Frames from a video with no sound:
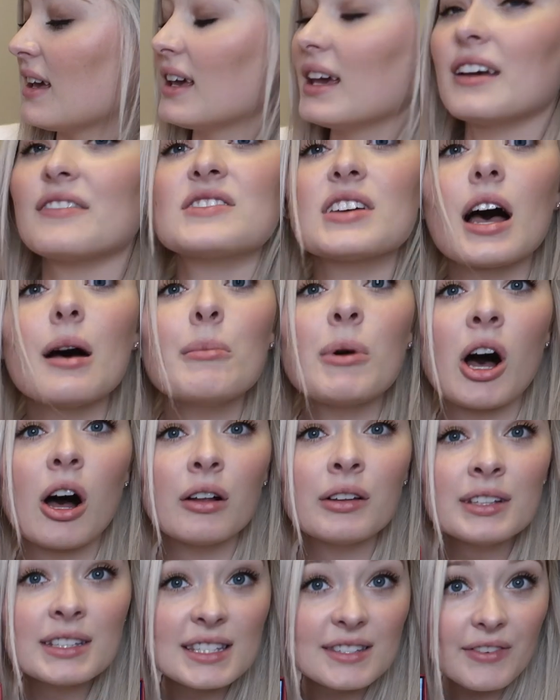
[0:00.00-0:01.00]
If Tom
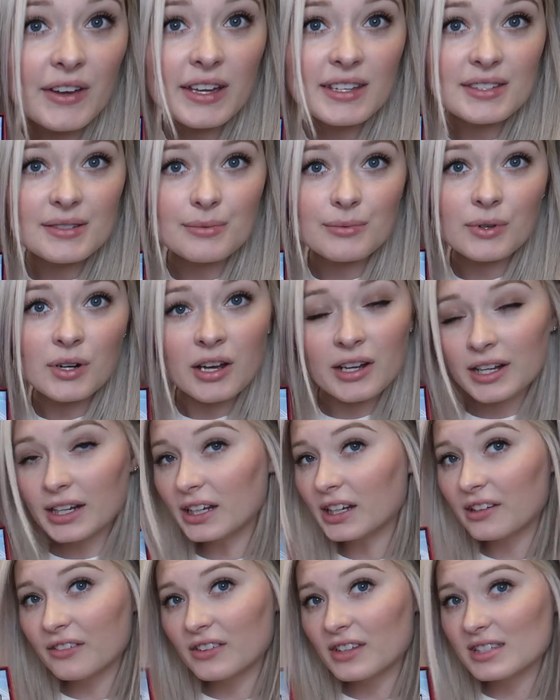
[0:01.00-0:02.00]
Holland's face were on
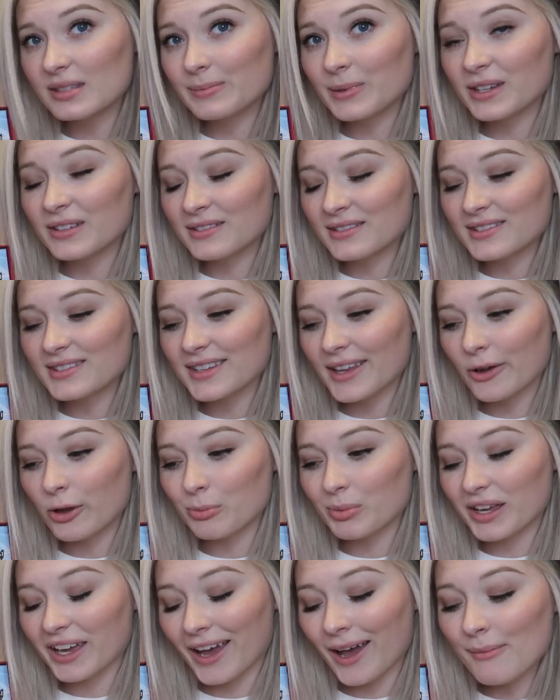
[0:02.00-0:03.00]
any of these pins, they would
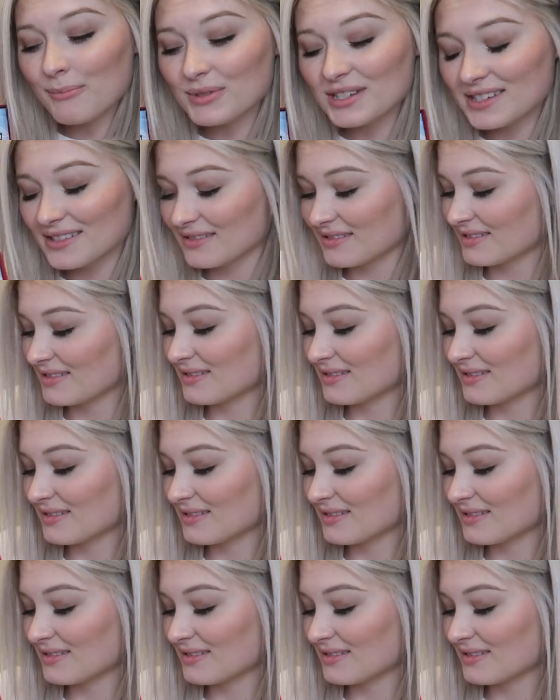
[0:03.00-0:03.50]
be kept,